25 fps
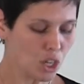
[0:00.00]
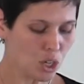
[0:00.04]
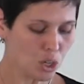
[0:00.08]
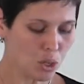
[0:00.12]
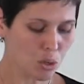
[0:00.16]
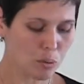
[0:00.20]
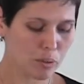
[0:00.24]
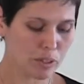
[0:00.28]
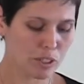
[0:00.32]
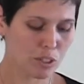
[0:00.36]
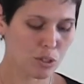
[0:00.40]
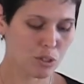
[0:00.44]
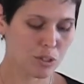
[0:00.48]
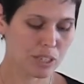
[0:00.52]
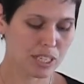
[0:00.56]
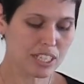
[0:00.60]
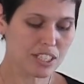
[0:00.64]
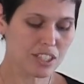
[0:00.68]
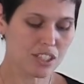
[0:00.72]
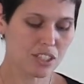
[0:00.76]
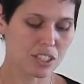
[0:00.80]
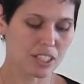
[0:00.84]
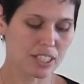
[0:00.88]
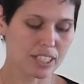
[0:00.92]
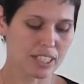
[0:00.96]
who were
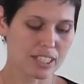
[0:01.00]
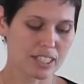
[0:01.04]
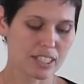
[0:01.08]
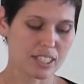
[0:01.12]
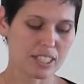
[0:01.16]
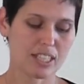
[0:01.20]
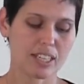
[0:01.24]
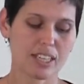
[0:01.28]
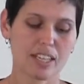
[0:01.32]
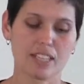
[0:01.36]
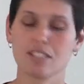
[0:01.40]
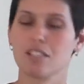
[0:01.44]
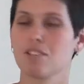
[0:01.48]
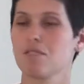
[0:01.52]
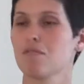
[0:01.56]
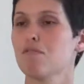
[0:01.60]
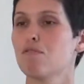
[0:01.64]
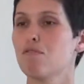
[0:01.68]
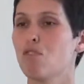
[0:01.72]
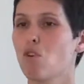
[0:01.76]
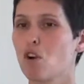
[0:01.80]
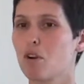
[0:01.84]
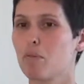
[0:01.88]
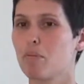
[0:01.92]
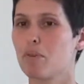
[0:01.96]
traditionally seen as
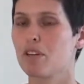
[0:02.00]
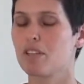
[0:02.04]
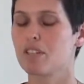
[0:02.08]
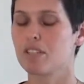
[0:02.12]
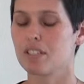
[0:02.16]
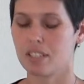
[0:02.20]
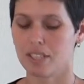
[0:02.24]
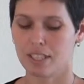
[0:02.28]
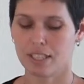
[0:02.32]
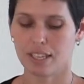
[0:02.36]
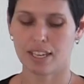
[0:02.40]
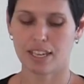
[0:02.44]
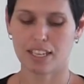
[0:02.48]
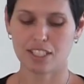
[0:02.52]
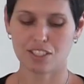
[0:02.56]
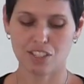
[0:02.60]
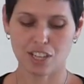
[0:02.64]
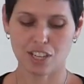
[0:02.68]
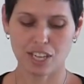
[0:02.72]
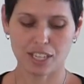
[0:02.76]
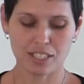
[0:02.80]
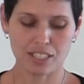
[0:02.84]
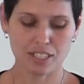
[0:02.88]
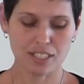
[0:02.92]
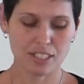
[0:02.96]
informers,
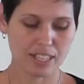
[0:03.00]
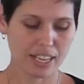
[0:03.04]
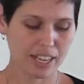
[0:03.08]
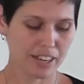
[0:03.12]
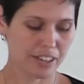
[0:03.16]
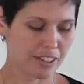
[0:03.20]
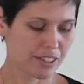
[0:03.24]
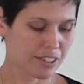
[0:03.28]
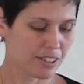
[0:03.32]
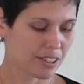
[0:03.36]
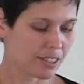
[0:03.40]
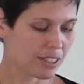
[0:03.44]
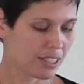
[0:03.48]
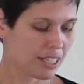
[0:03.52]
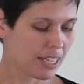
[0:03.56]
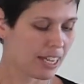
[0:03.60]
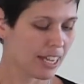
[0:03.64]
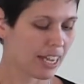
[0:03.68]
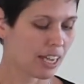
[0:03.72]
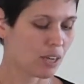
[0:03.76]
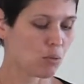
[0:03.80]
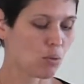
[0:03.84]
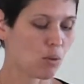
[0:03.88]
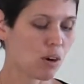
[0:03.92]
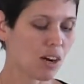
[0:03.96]
agenda setters,
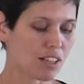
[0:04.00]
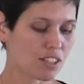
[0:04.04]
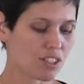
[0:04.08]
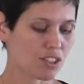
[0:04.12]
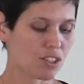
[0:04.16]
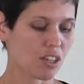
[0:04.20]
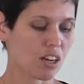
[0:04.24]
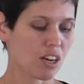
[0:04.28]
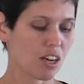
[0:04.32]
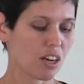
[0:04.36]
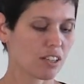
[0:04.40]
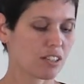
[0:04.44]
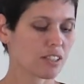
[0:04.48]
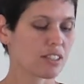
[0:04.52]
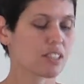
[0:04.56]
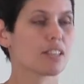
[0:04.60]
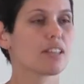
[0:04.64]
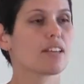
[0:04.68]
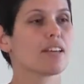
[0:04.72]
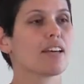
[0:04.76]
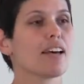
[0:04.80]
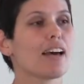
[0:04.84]
and watchdogs,